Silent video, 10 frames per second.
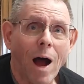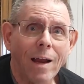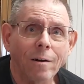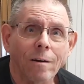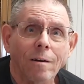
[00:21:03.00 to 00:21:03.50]
a
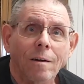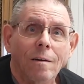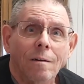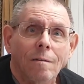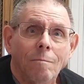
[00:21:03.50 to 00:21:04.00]
minor.
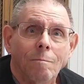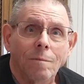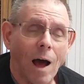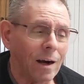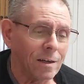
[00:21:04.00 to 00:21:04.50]

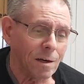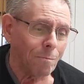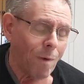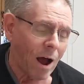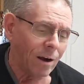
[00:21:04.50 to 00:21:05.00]
Not as
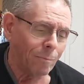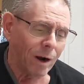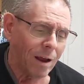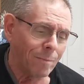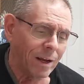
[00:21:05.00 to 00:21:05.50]
a minor,
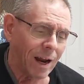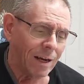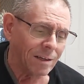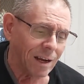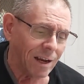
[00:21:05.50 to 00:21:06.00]
but I mean
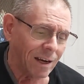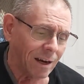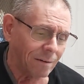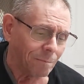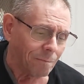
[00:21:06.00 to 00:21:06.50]
as a
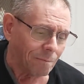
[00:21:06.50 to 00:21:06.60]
